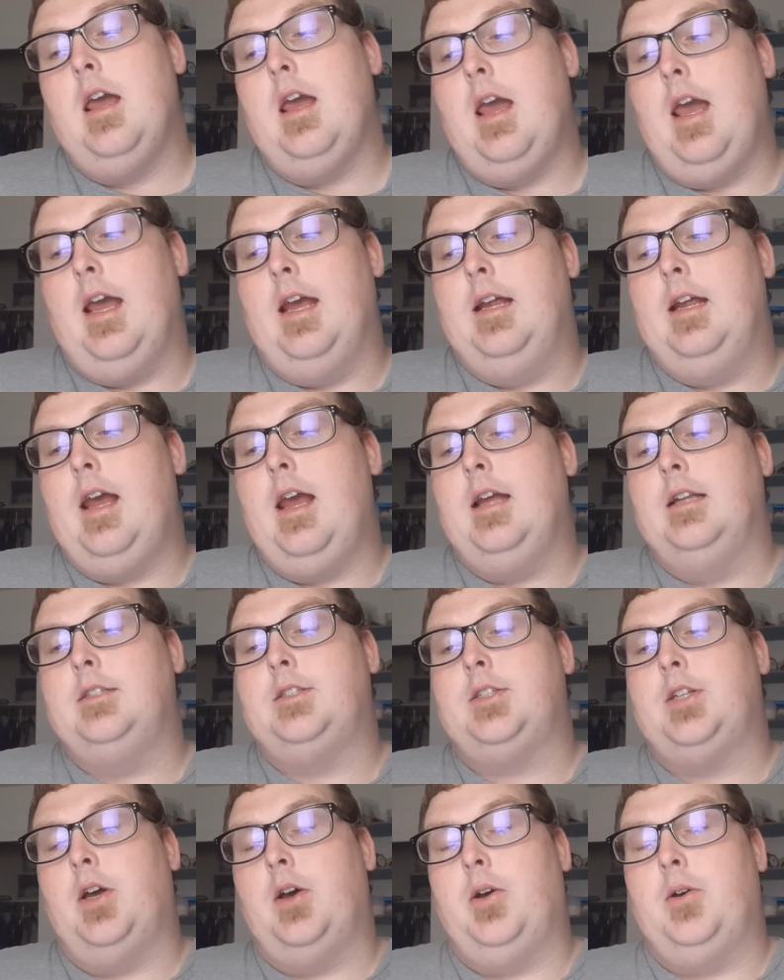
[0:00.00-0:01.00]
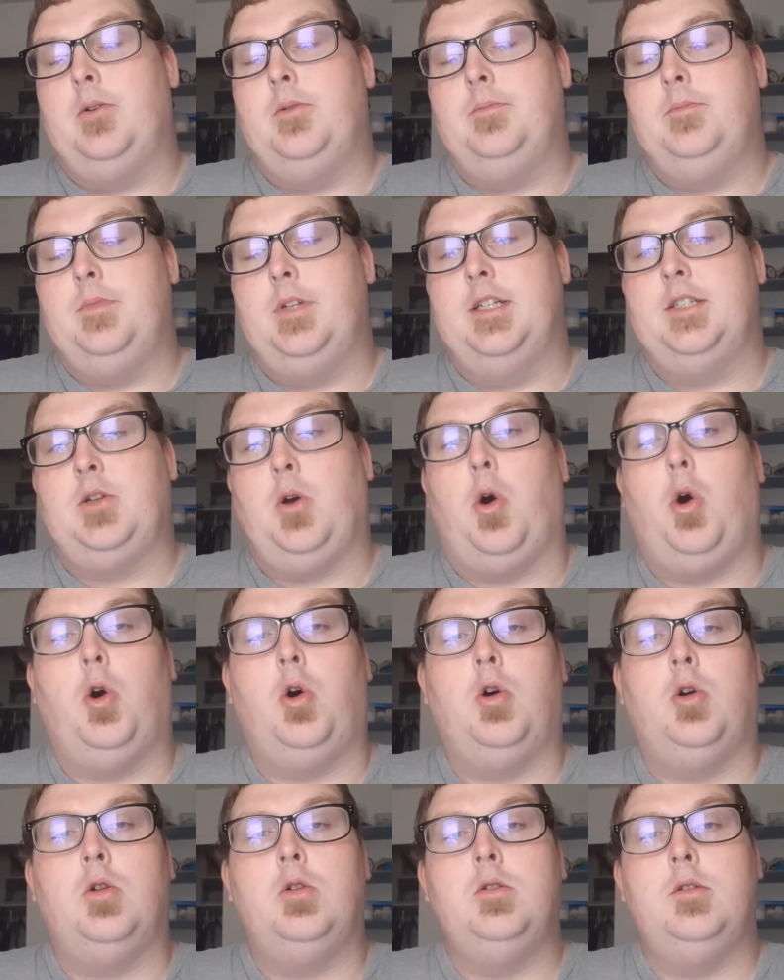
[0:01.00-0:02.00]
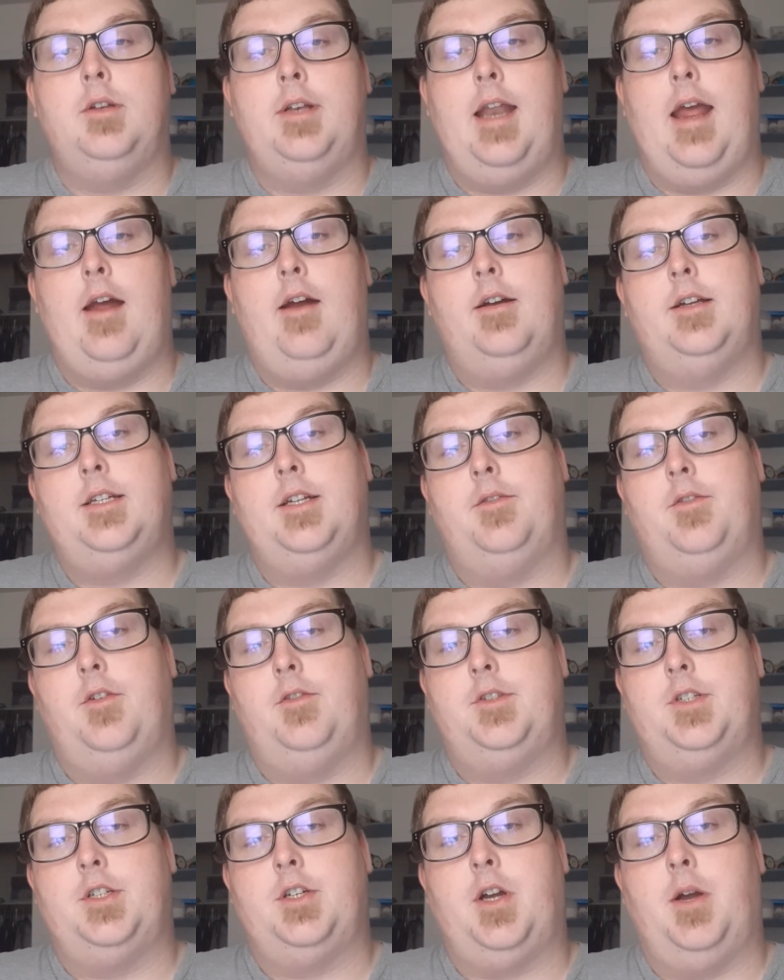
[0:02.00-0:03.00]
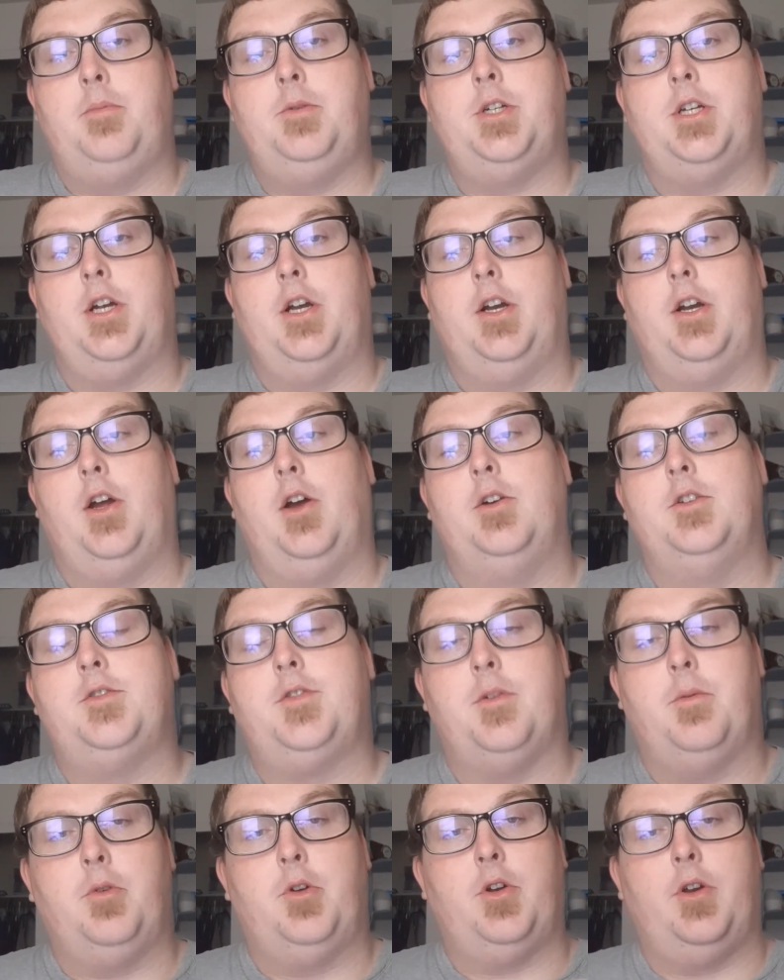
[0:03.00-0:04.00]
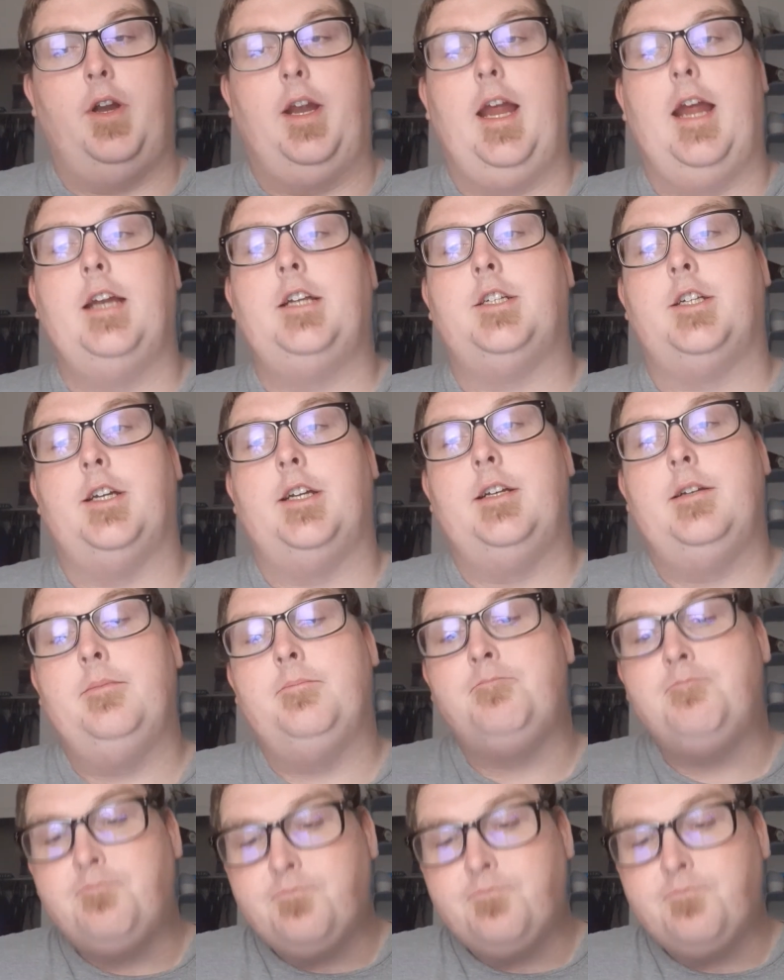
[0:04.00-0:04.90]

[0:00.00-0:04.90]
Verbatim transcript: And, and so this whole narrative of scripture goes from creation